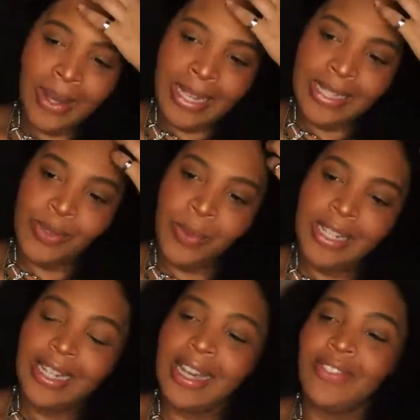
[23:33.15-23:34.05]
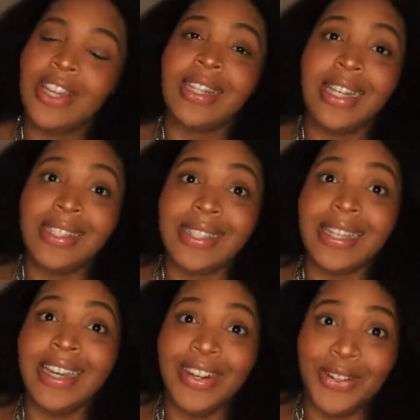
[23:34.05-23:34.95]
He is really giving
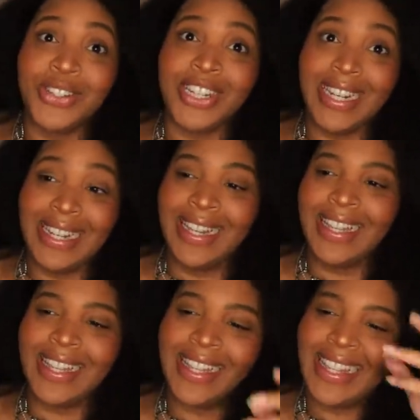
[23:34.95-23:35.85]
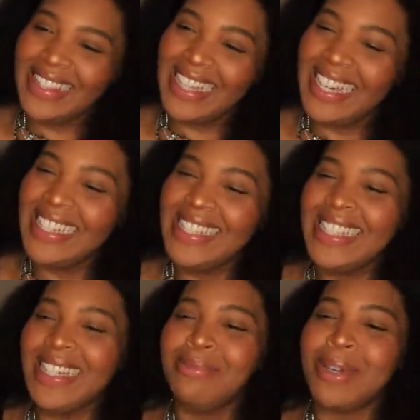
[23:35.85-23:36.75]
Lindsay energy. The kids
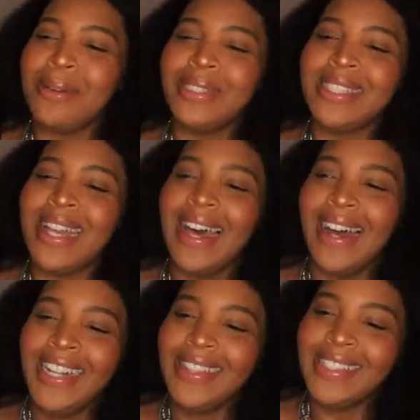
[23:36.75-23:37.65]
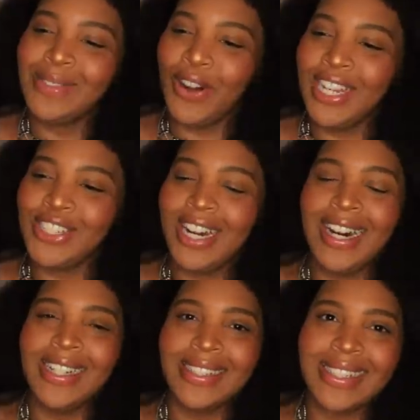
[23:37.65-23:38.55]
that get babysat in this
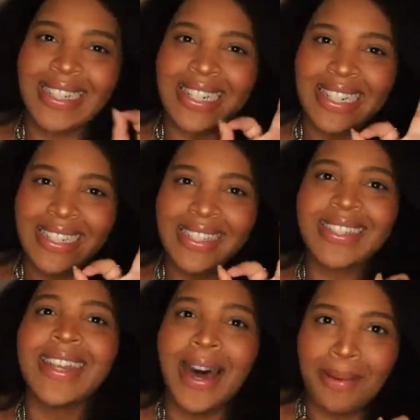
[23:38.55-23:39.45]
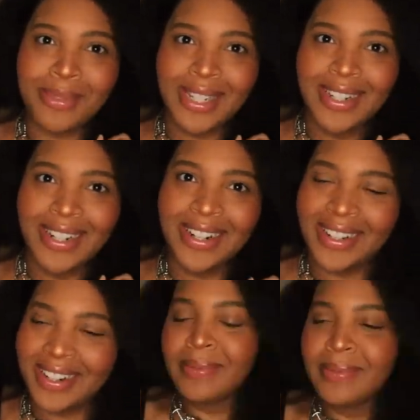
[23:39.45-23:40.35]
franchise, top tier.